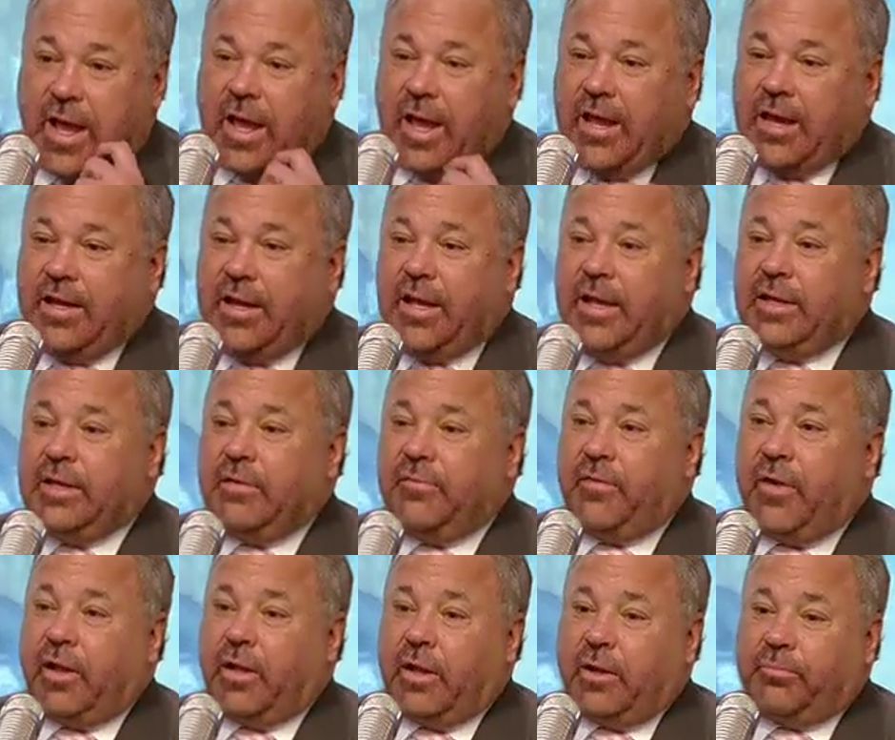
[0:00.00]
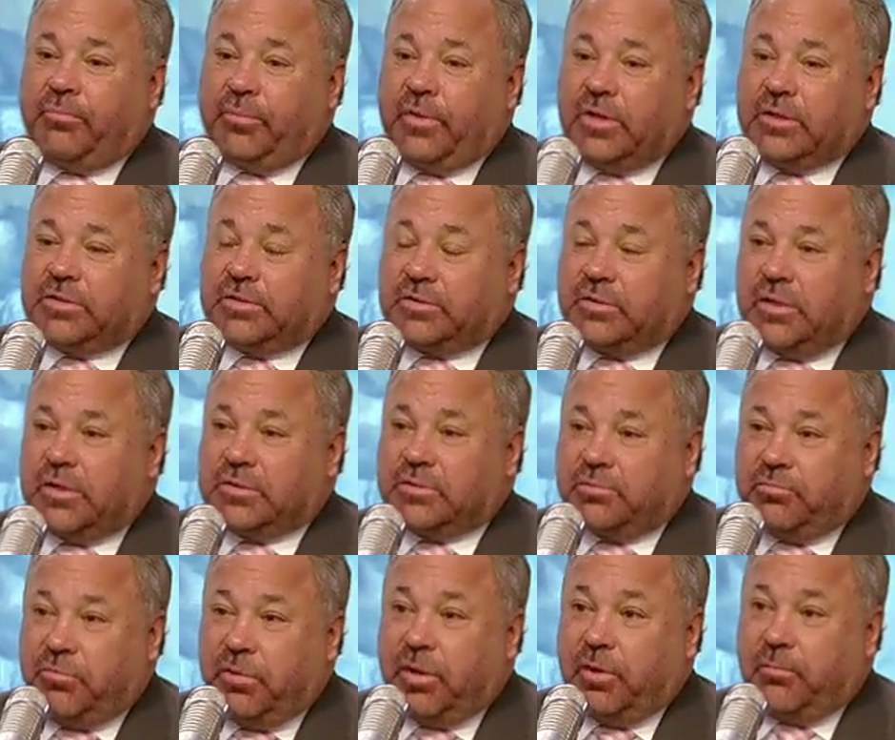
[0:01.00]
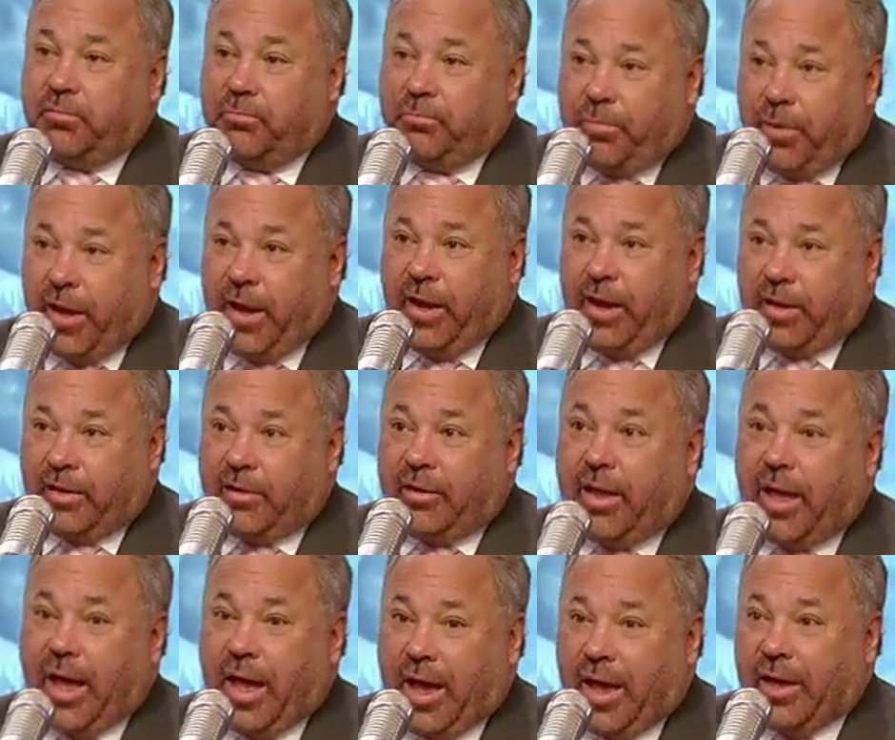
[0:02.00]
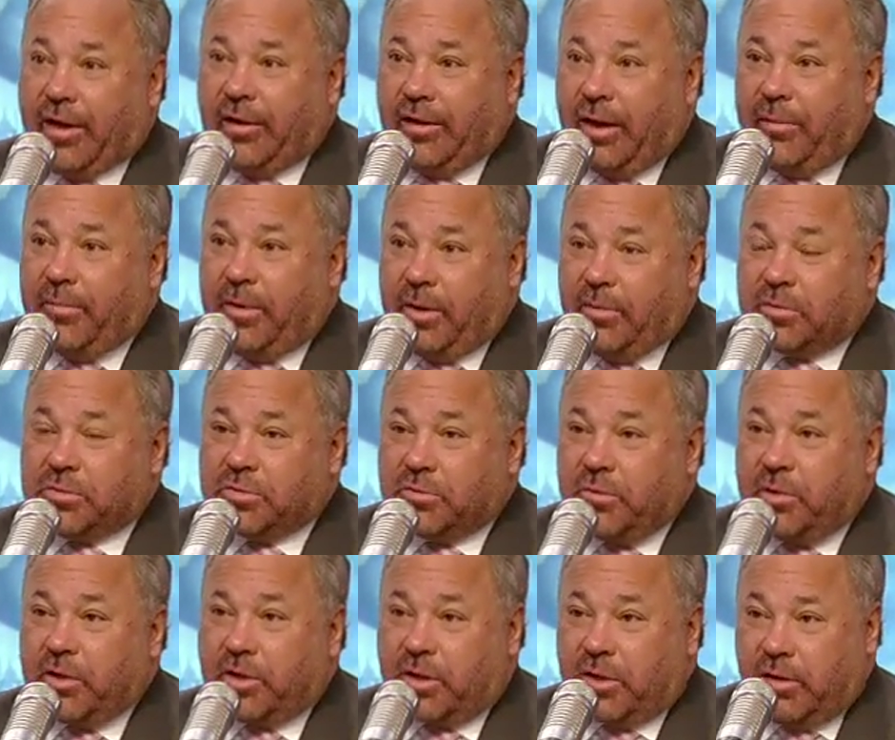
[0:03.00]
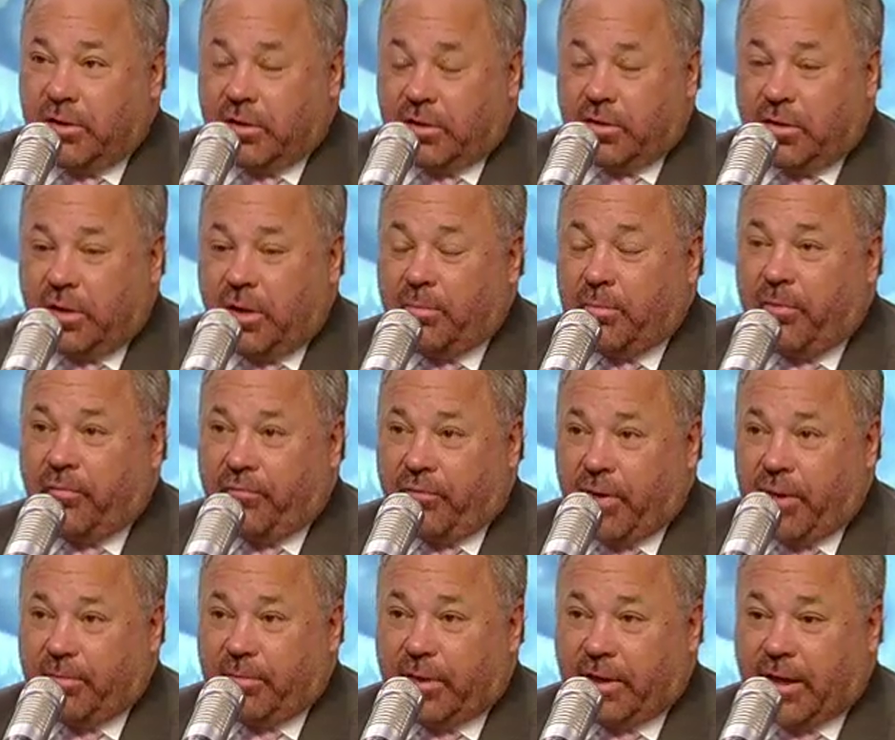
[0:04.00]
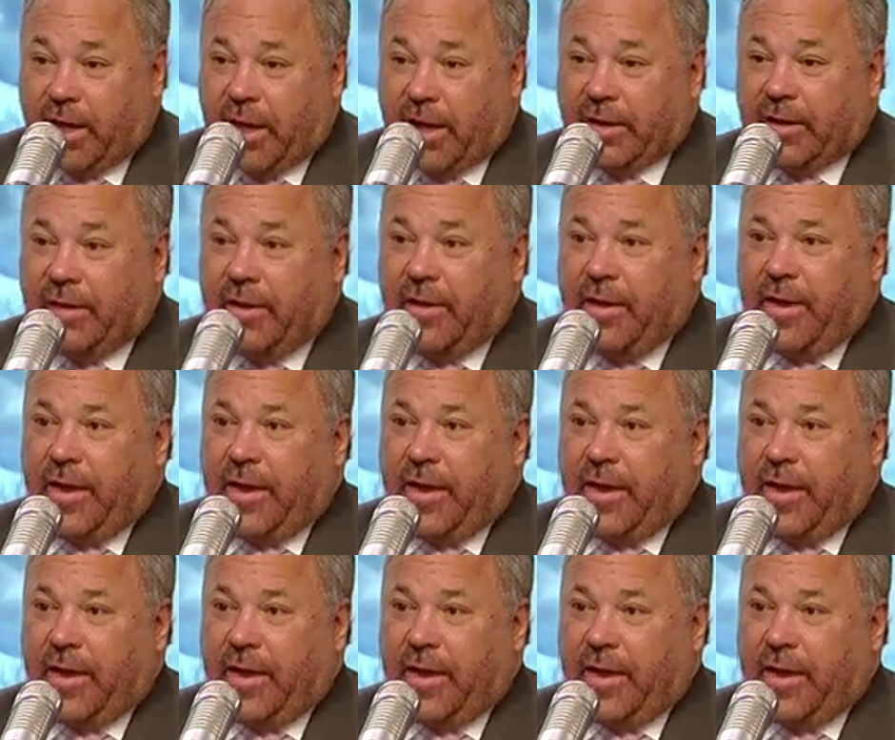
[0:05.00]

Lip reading: And he developed this real bad guy. I mean, he was a real killer Colombo family guy.